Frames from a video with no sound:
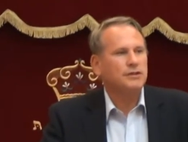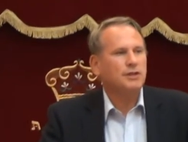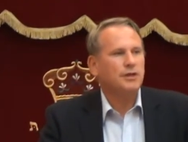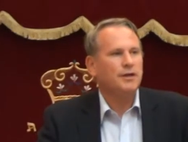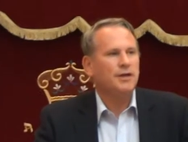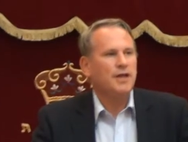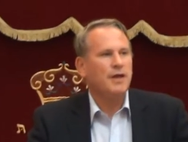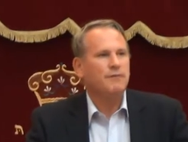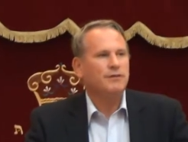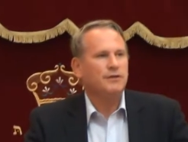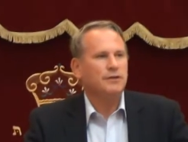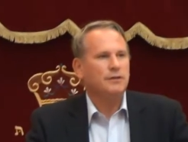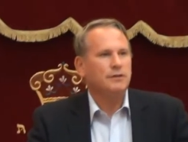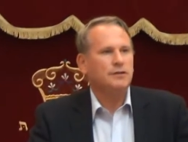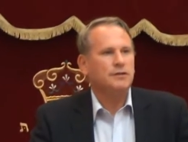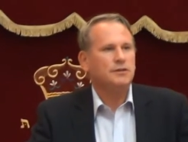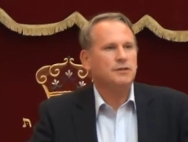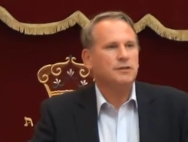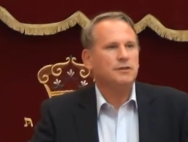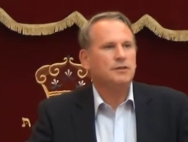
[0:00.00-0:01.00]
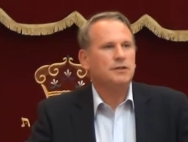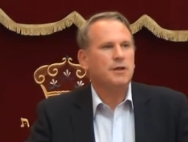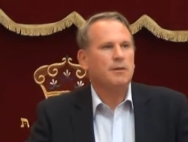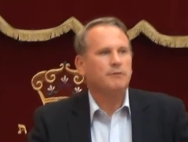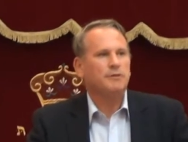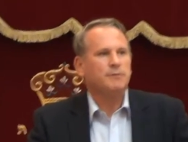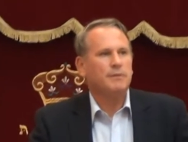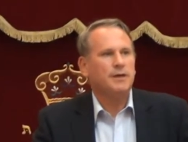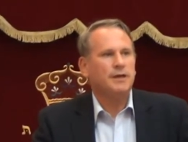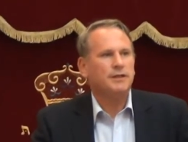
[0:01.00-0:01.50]
certain evidence that's
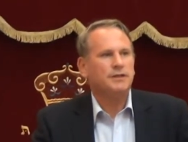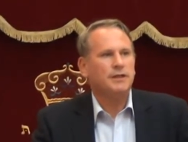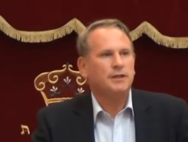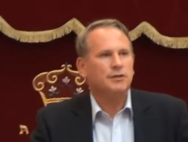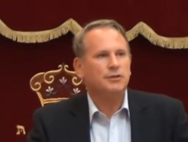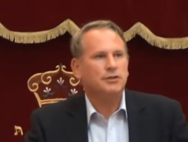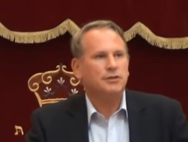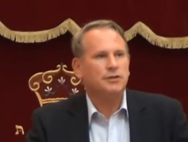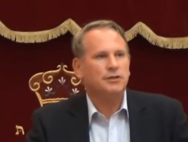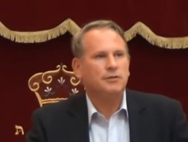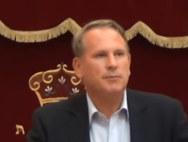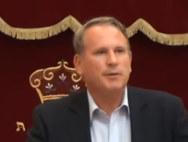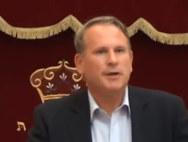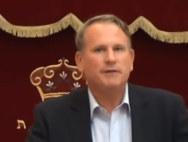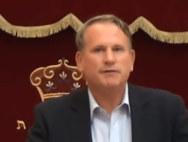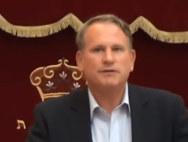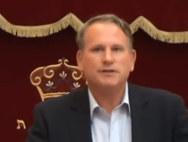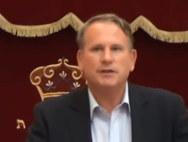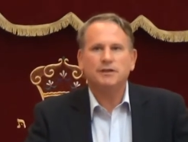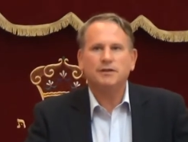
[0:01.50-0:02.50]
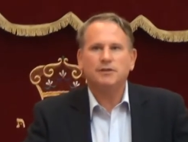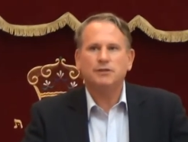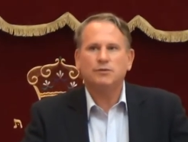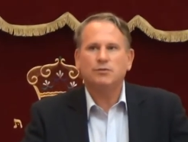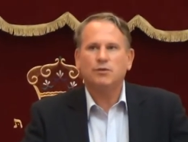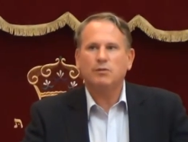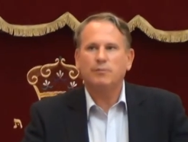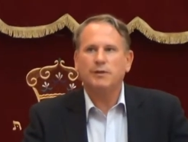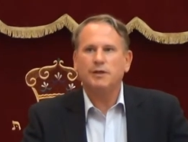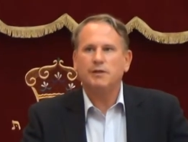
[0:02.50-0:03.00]
come to my attention, you may have seen it as
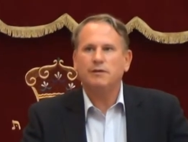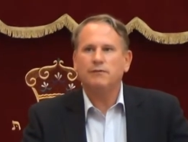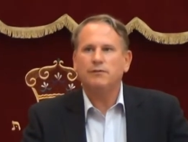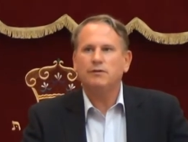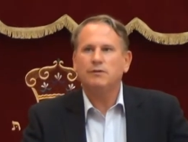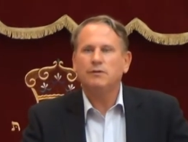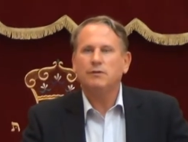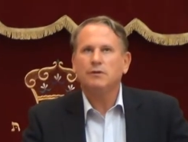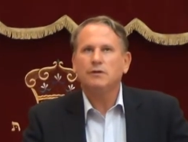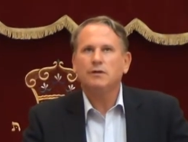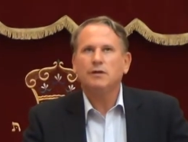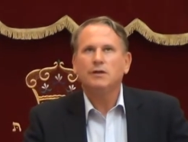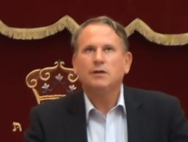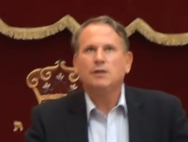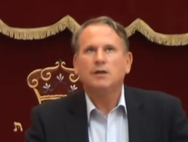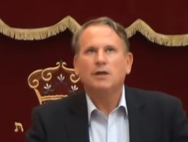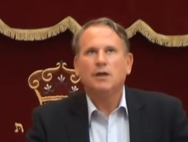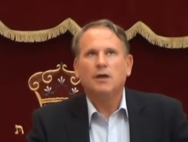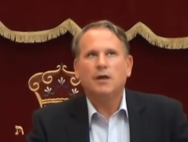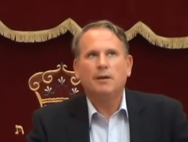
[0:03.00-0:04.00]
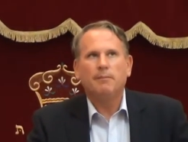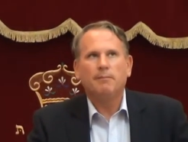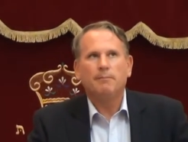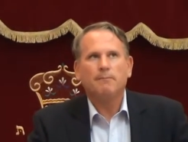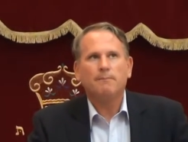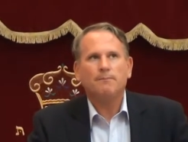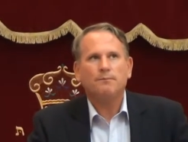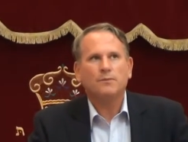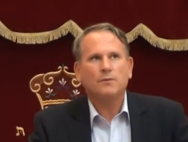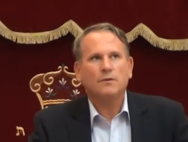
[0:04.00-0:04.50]
well,
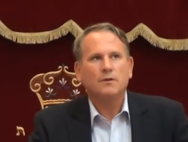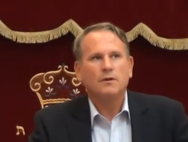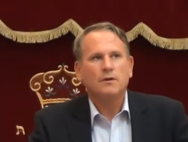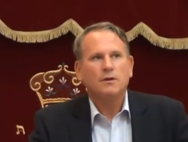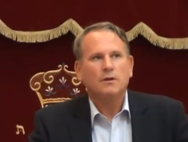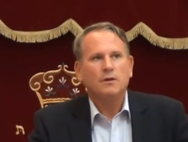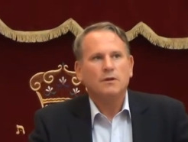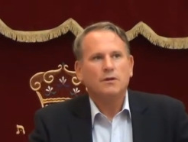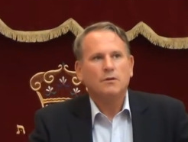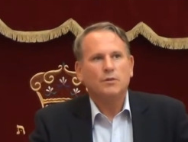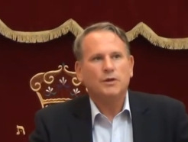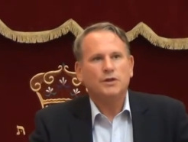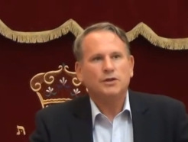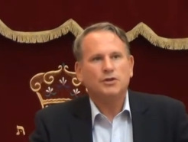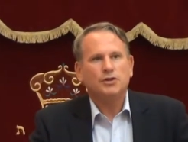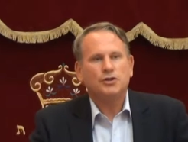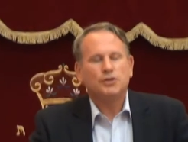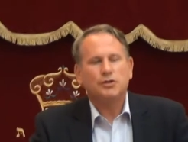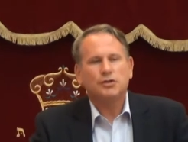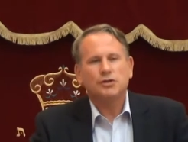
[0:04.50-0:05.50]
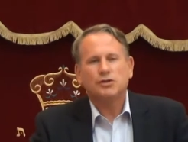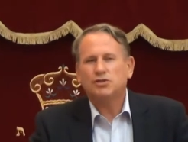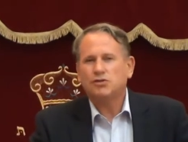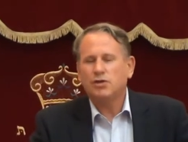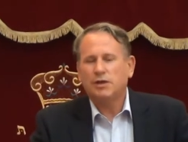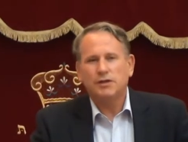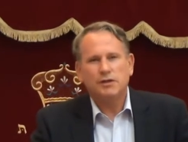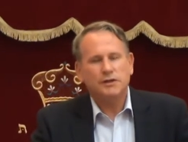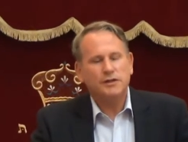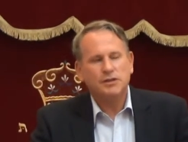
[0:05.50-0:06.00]
maybe, which,
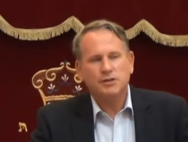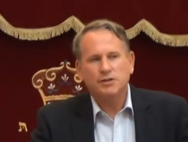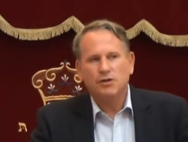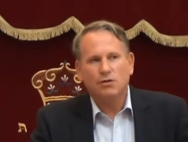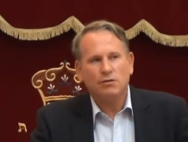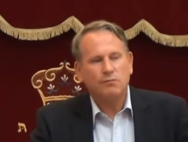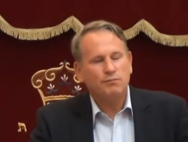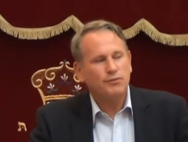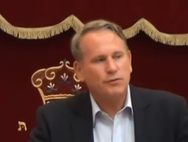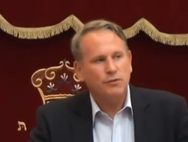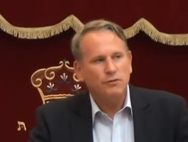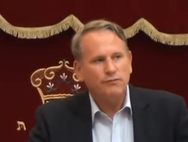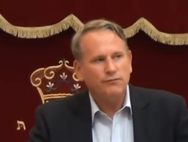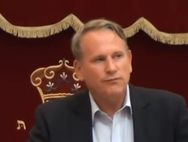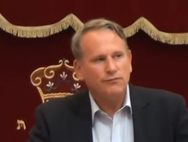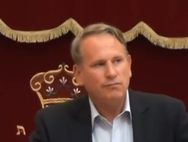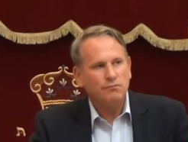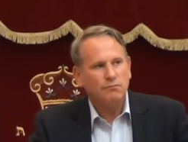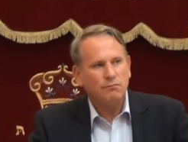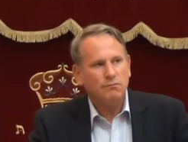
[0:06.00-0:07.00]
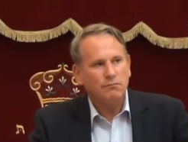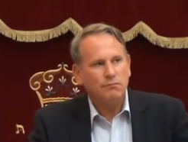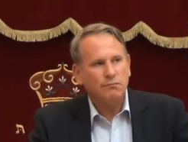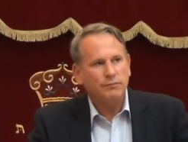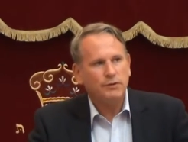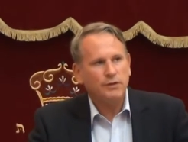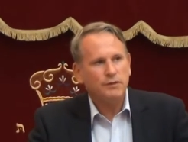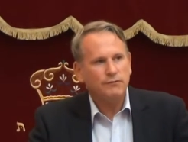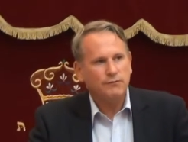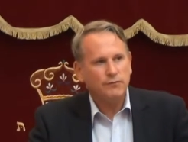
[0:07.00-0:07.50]
this is not proof,
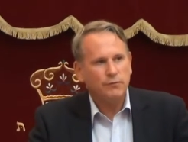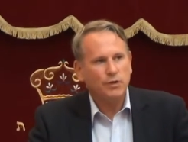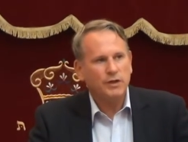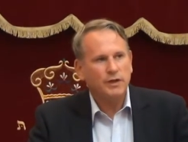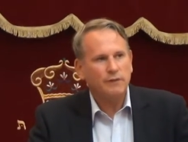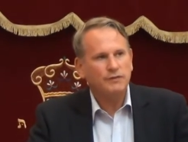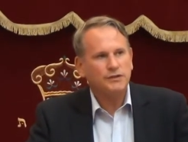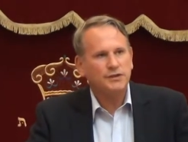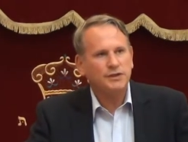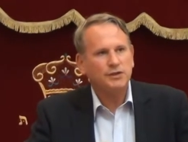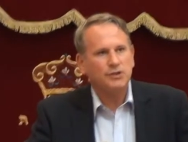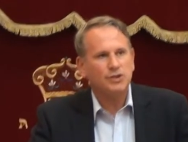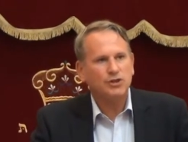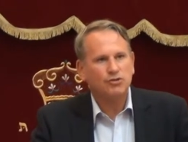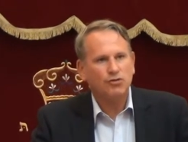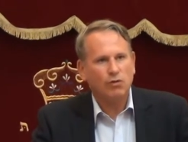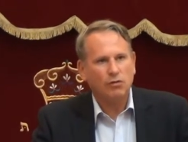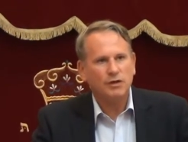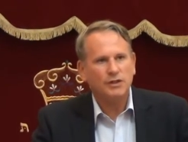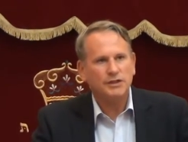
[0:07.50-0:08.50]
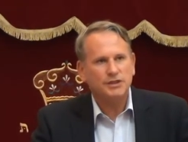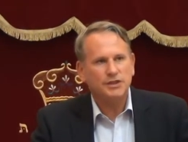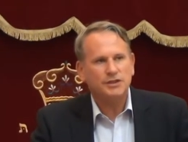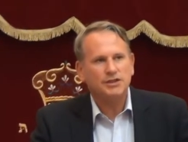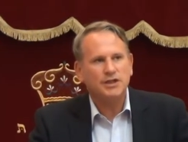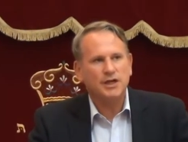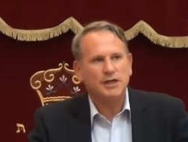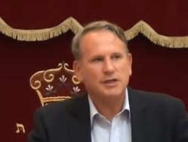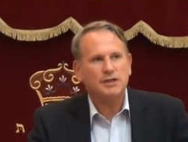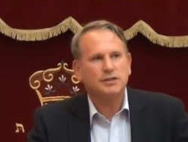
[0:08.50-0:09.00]
but from what I've seen, strongly
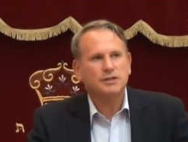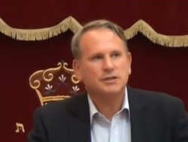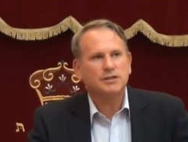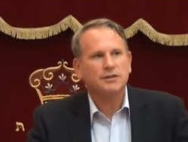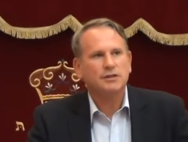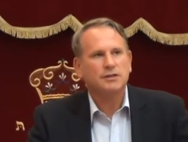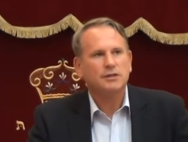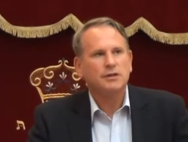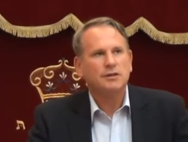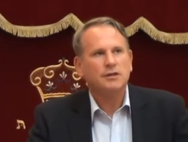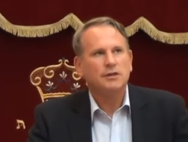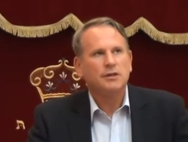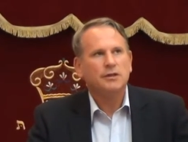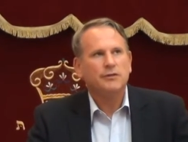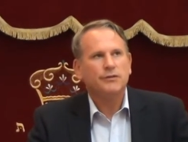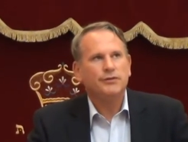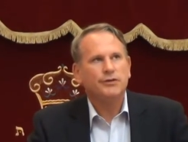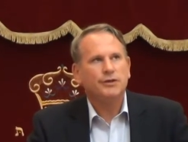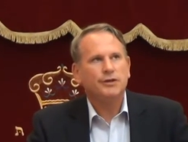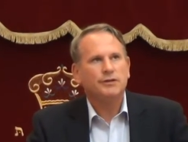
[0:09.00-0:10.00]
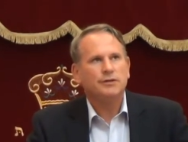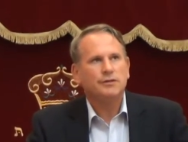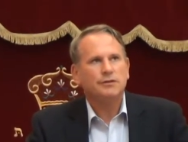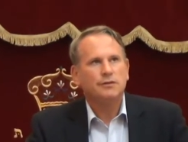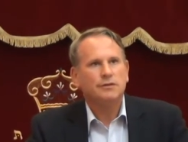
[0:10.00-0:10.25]
suggests that